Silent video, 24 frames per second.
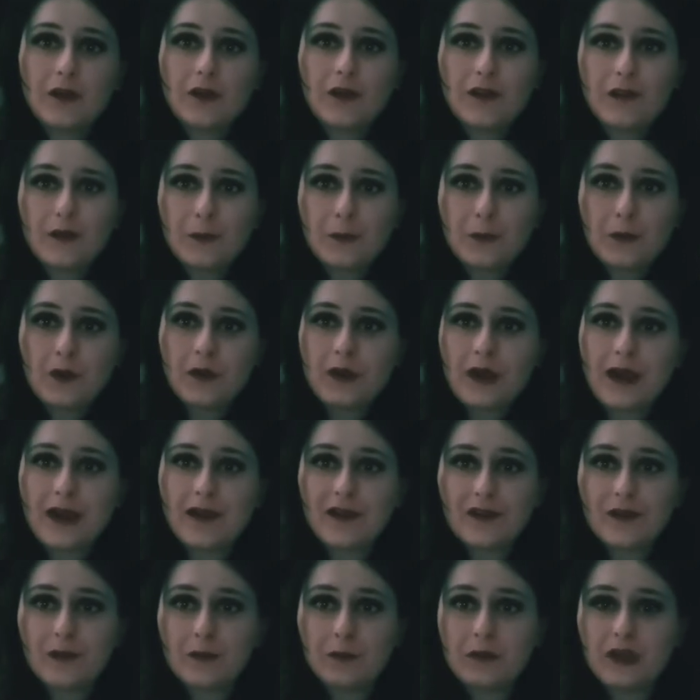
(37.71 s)
this book
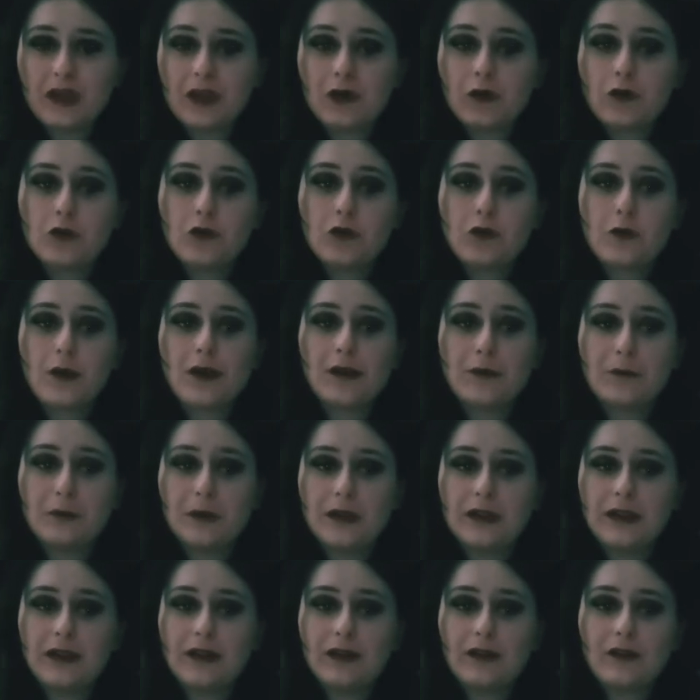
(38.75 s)
has some
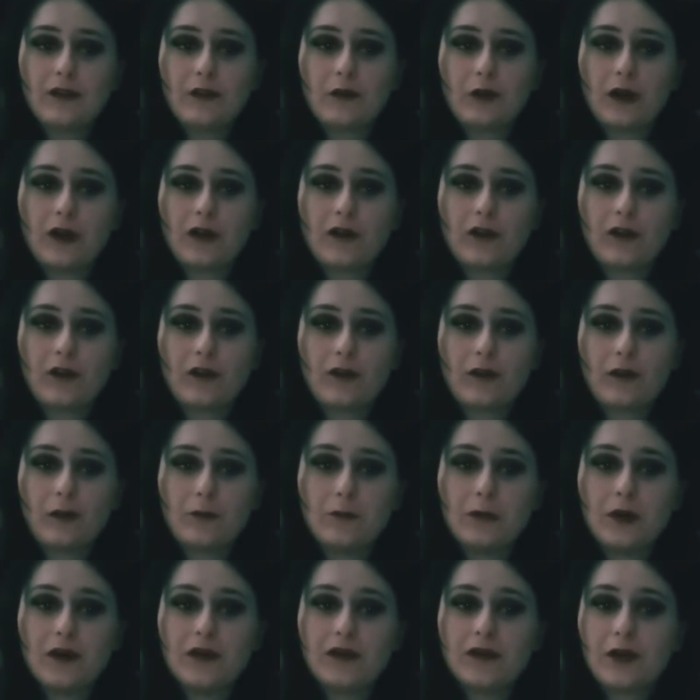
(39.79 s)
incredible illustrations done
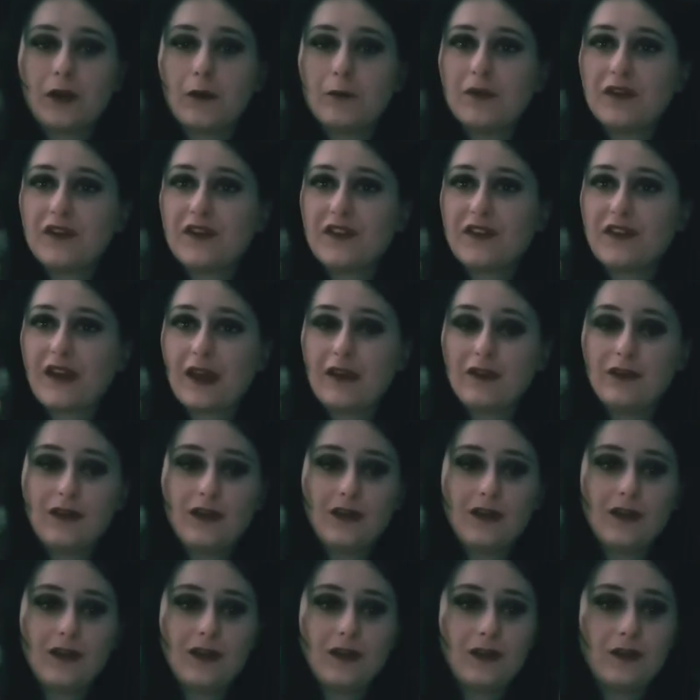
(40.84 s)
by Thomas
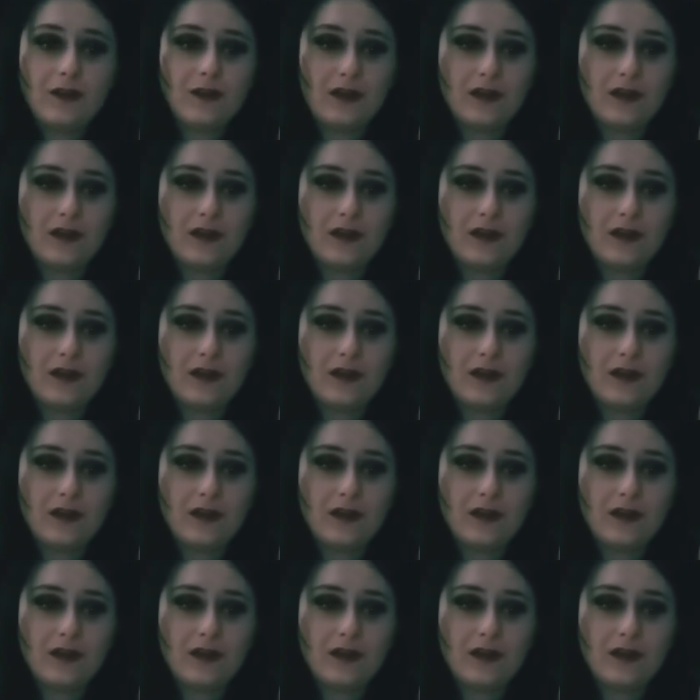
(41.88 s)
Stetson.